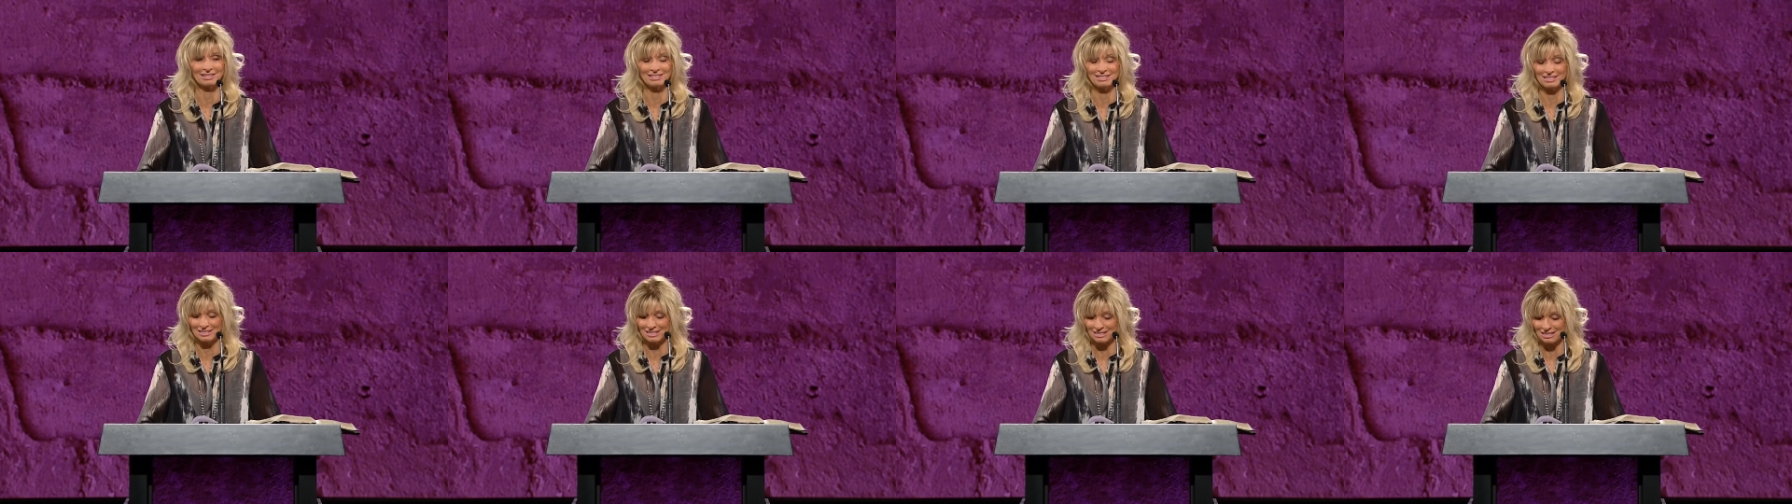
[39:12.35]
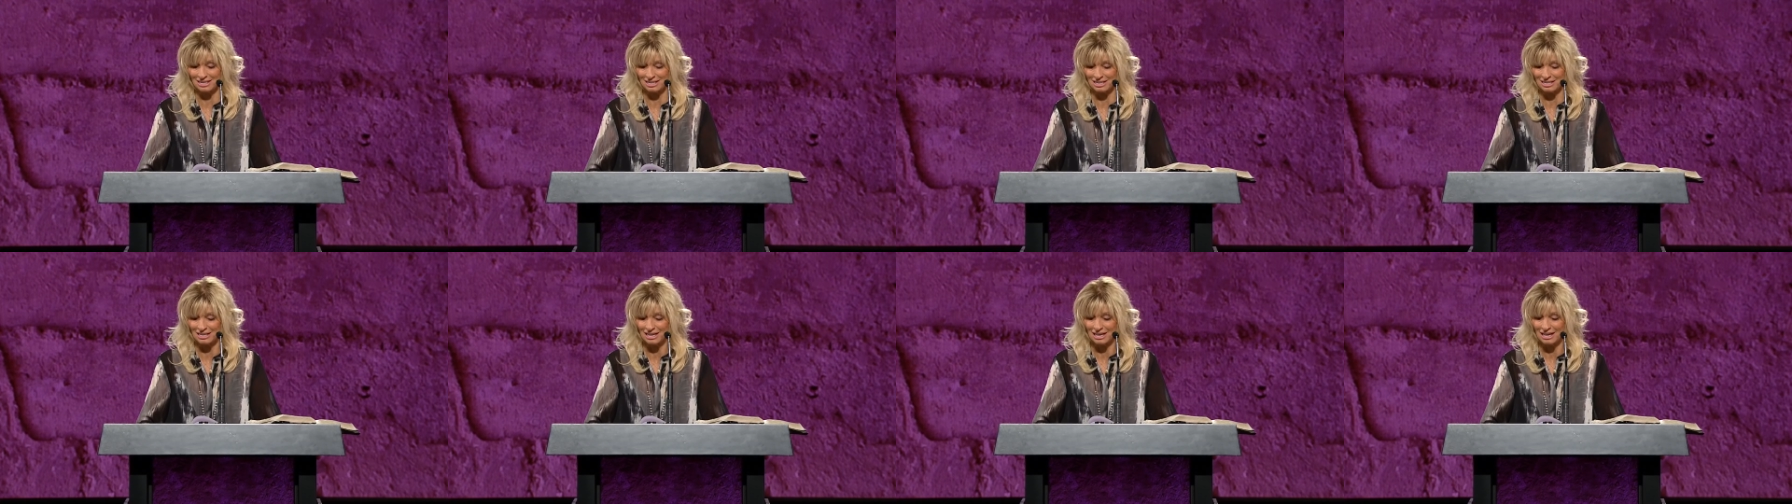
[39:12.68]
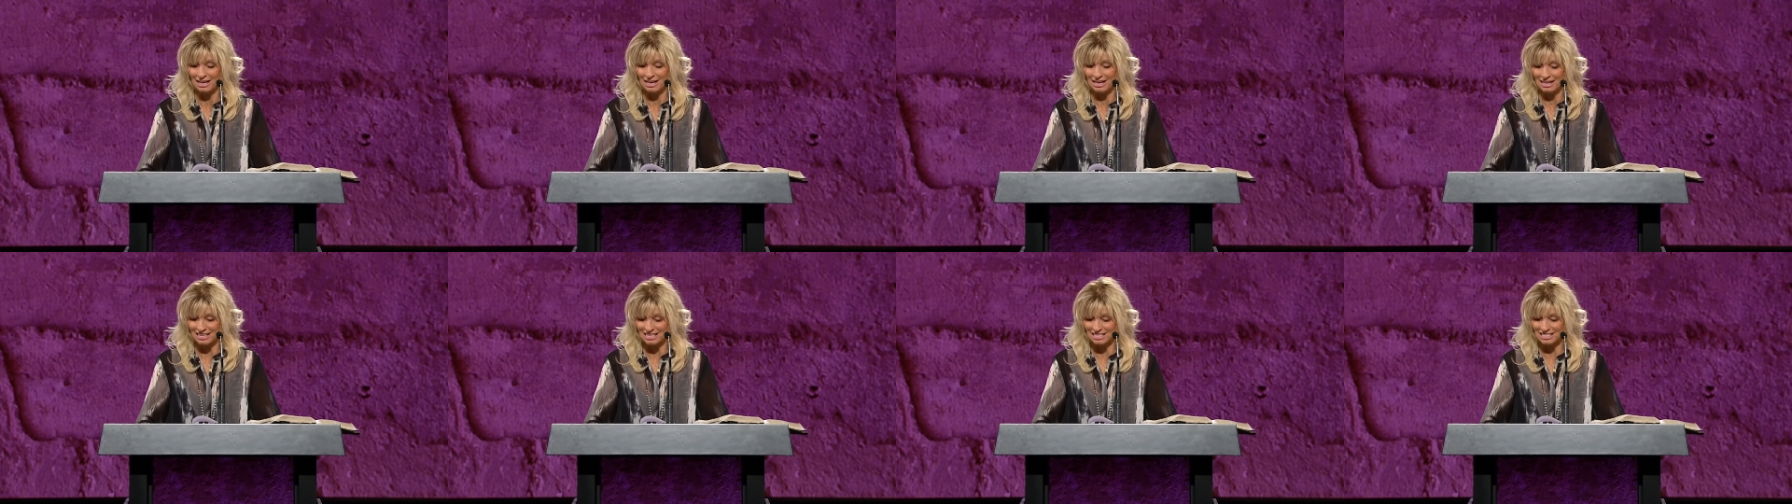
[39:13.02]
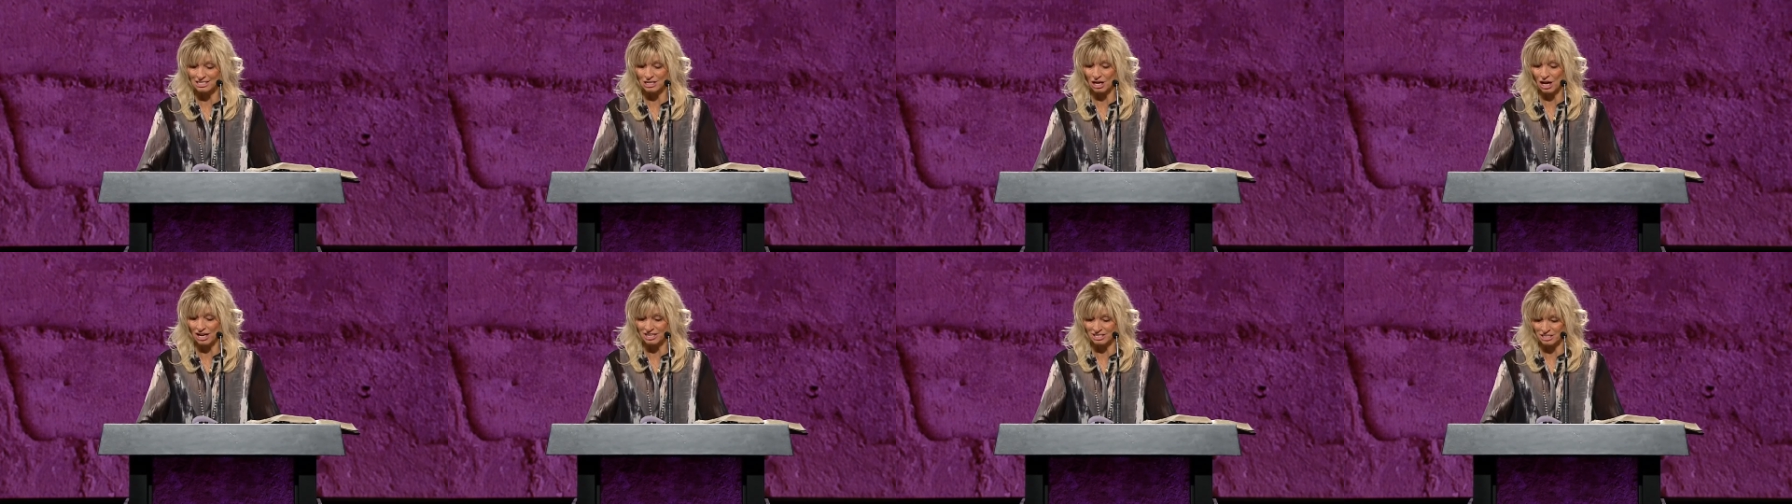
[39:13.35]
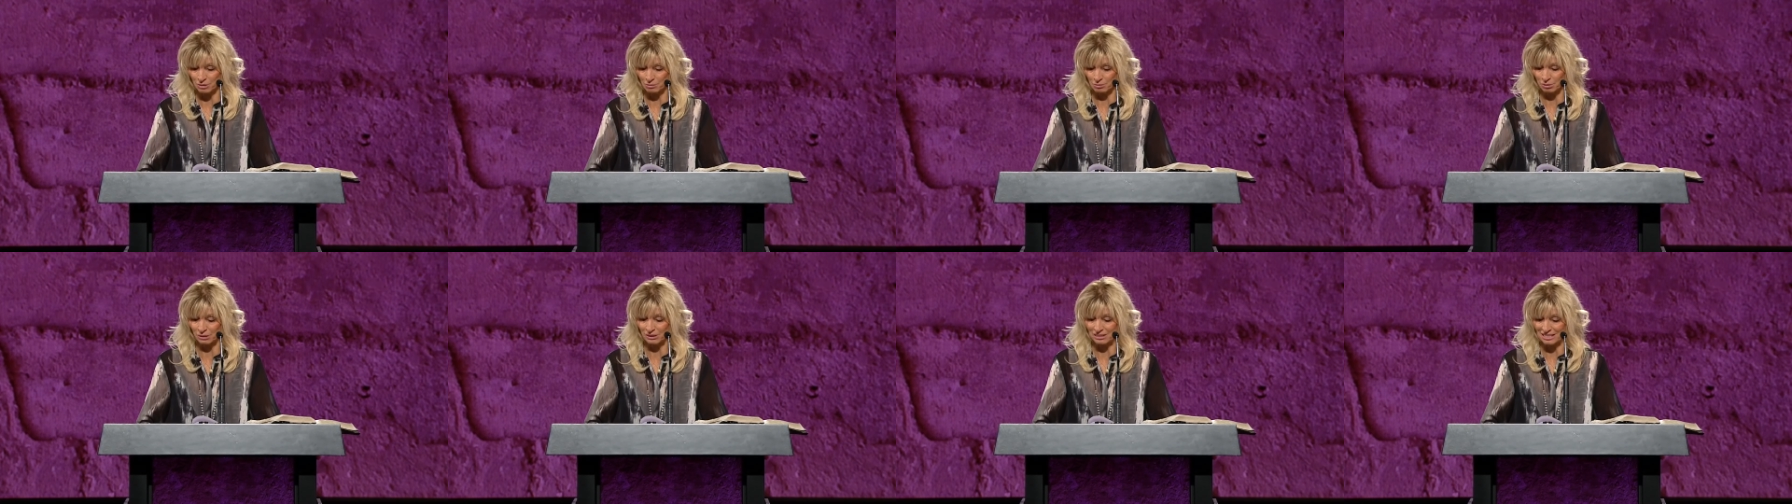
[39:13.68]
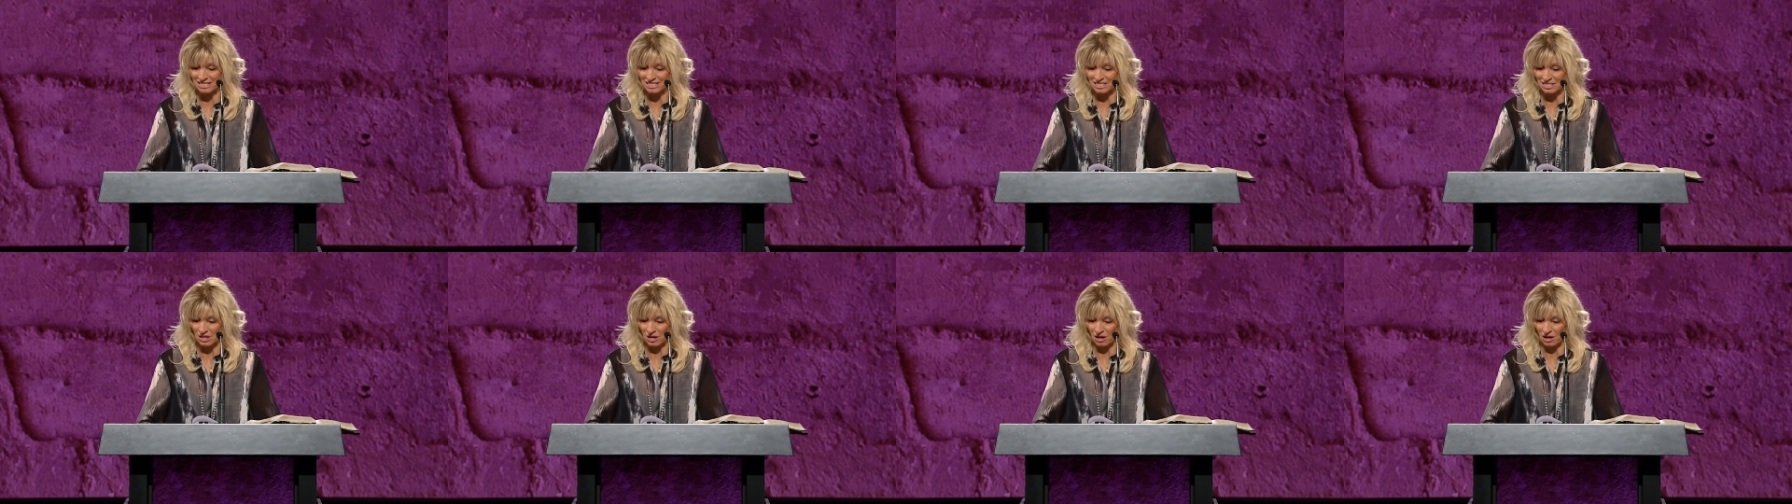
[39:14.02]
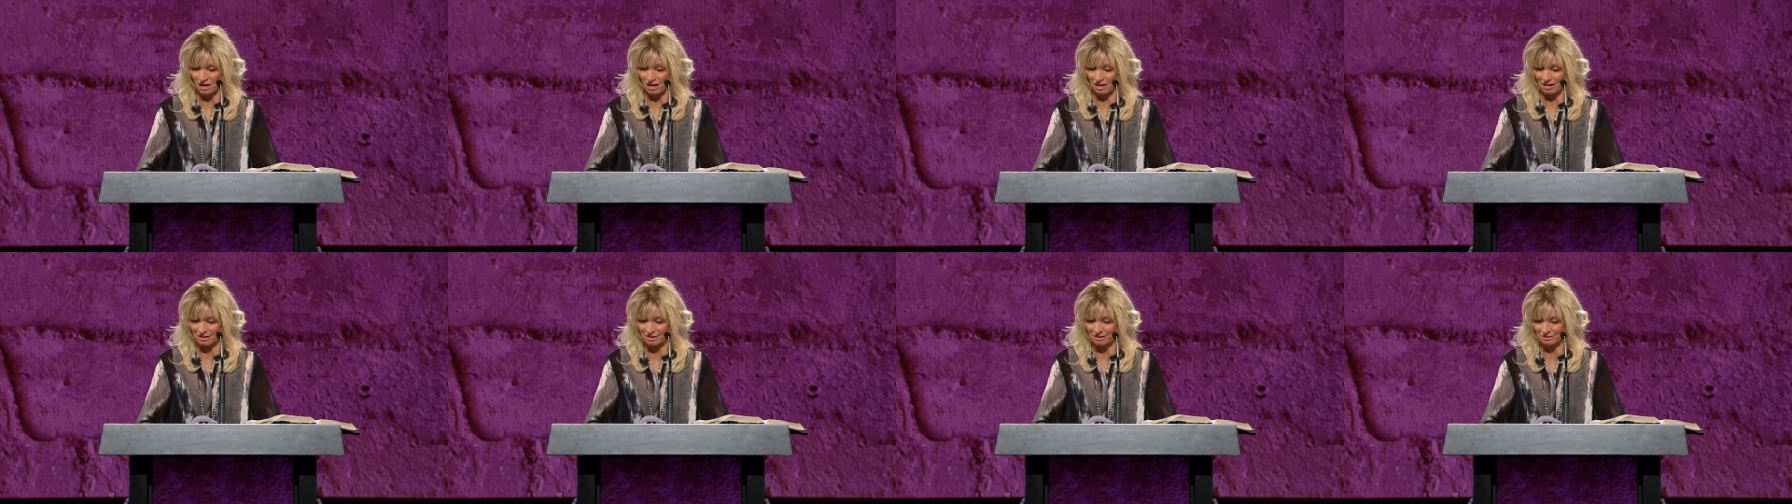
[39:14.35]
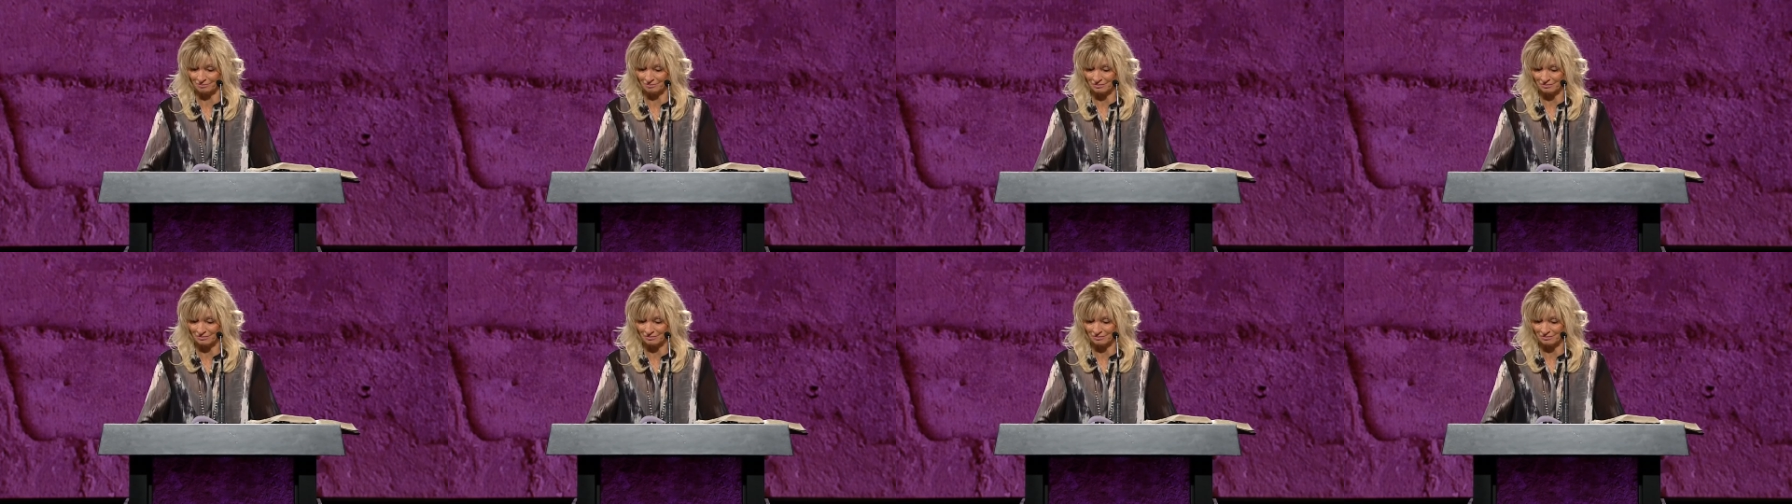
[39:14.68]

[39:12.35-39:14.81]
didn't he? He sought to please God.